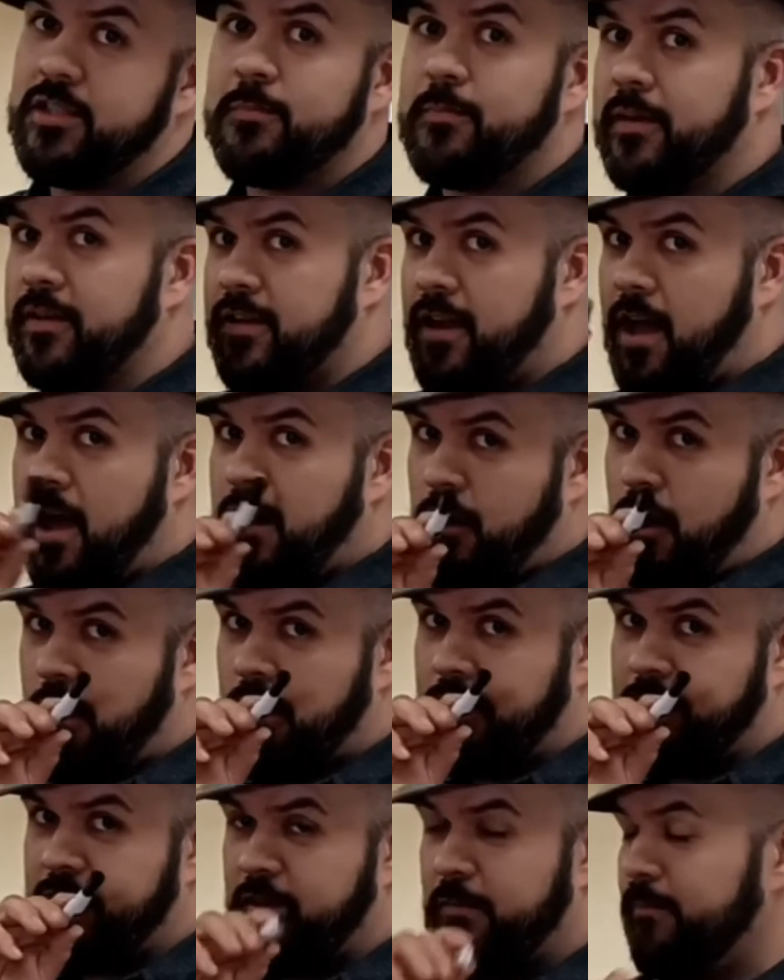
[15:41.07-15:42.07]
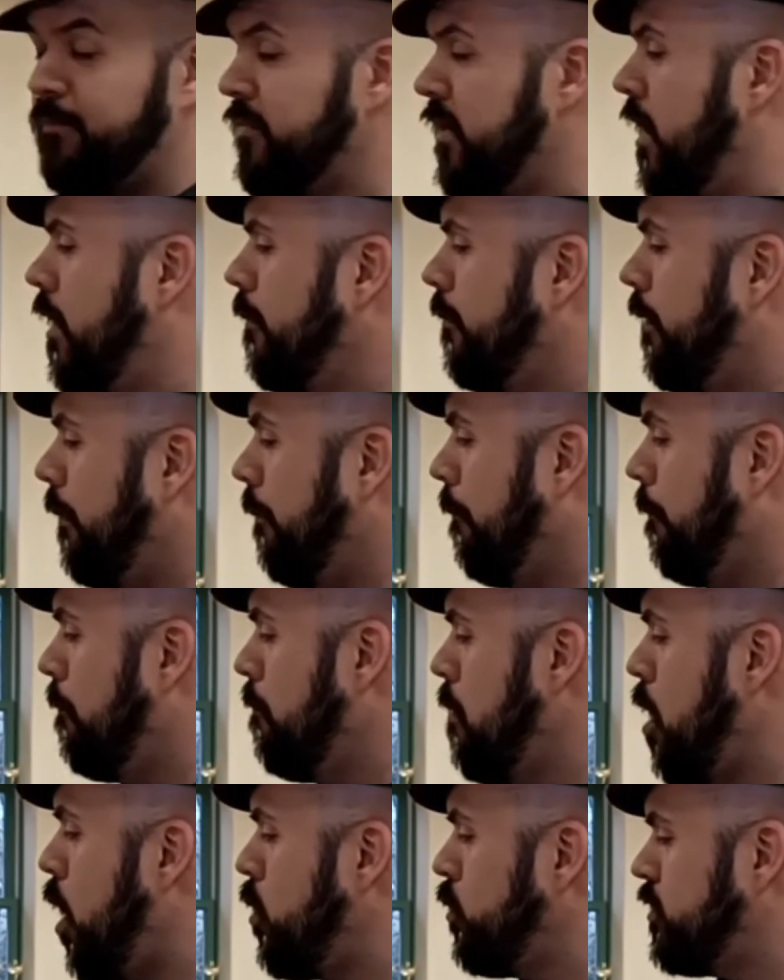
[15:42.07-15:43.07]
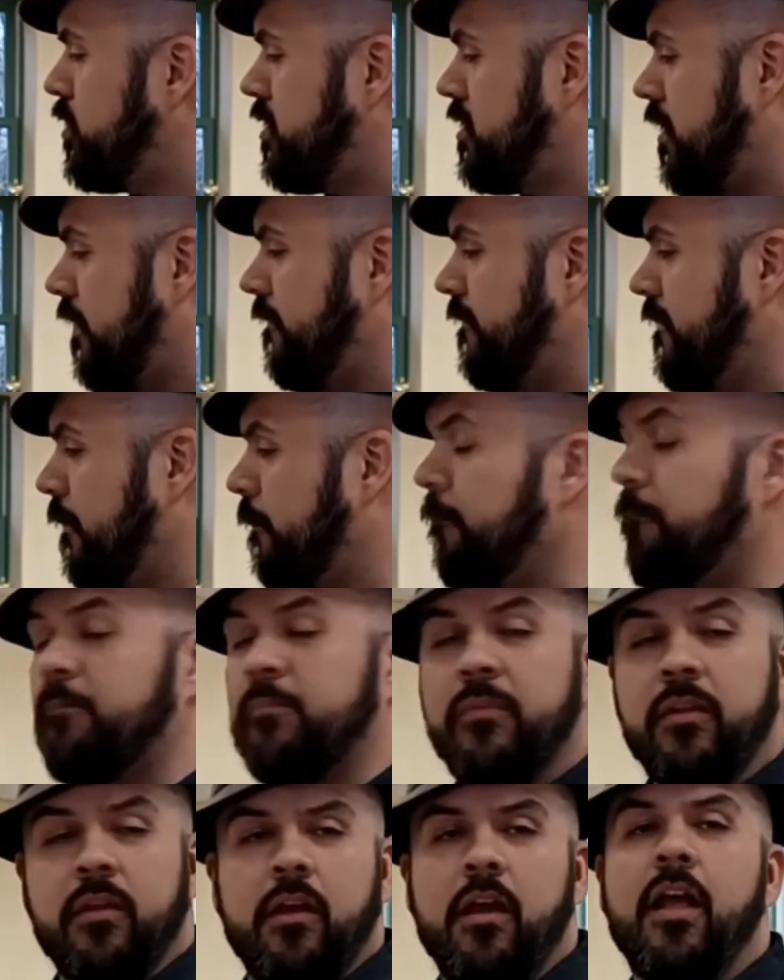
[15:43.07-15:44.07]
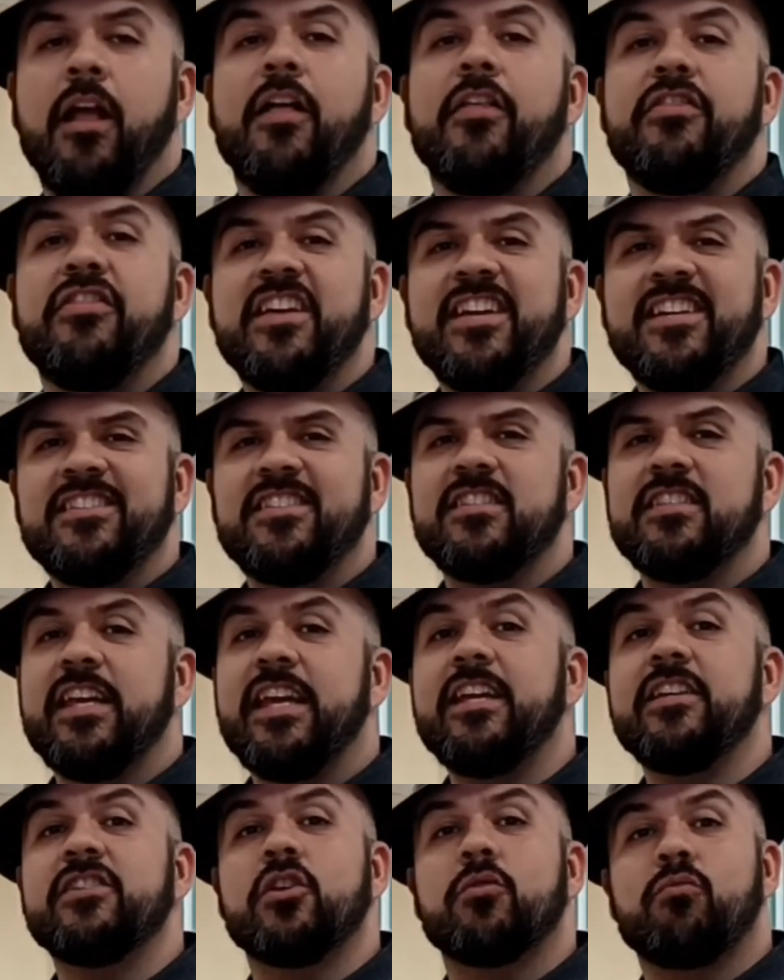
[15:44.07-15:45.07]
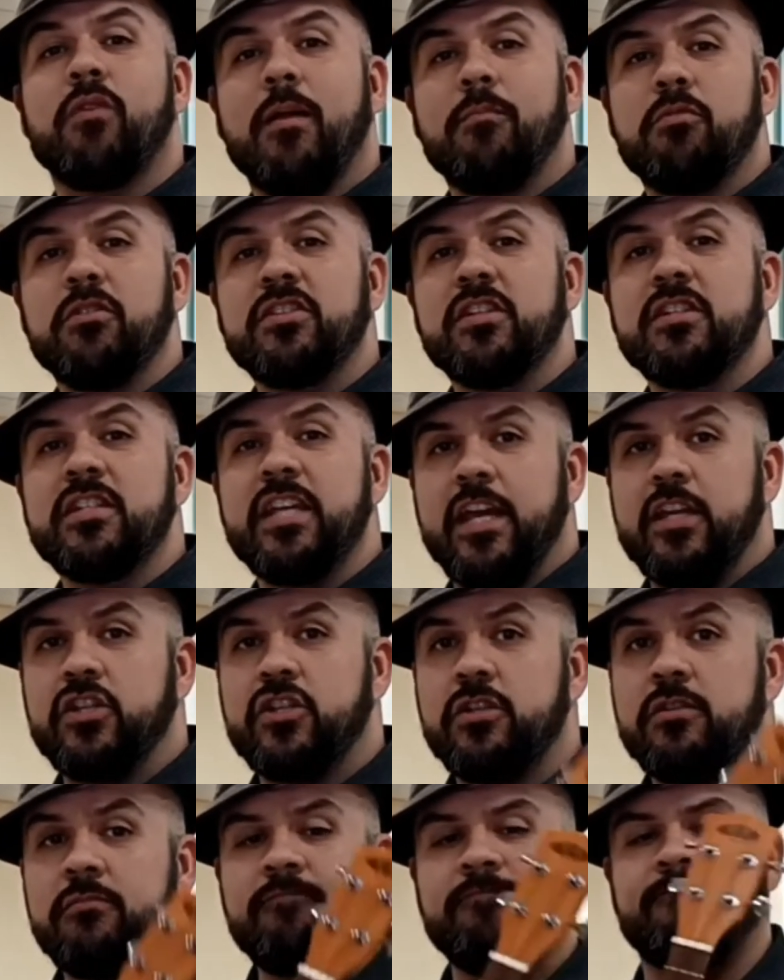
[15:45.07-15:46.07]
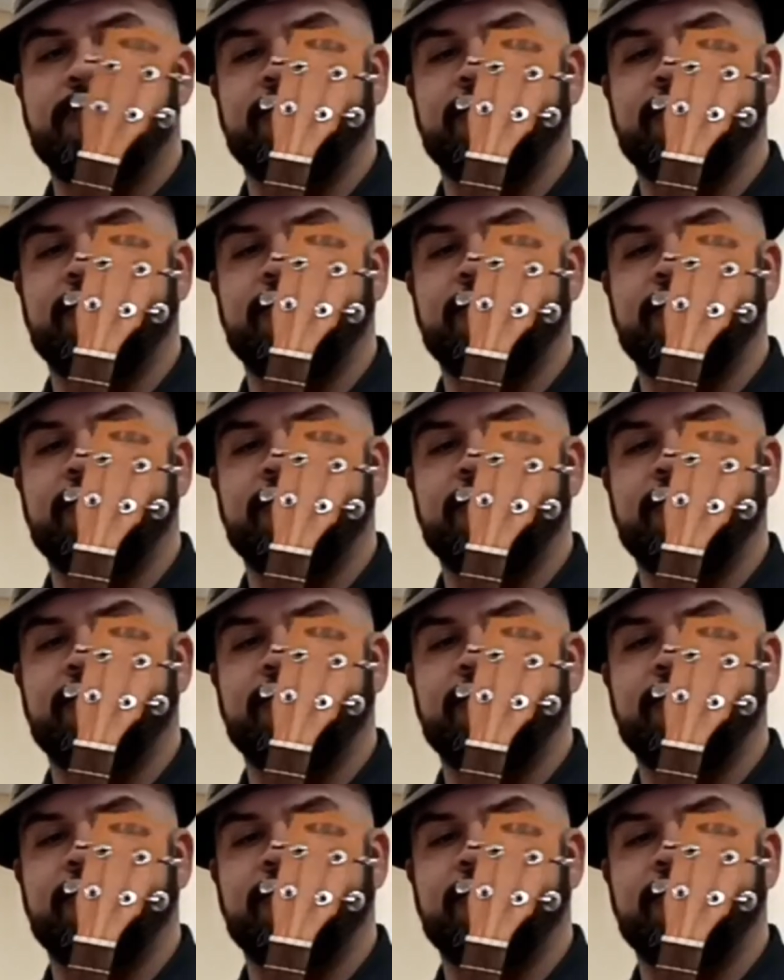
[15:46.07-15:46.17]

but not all of them, most of them, this is a representation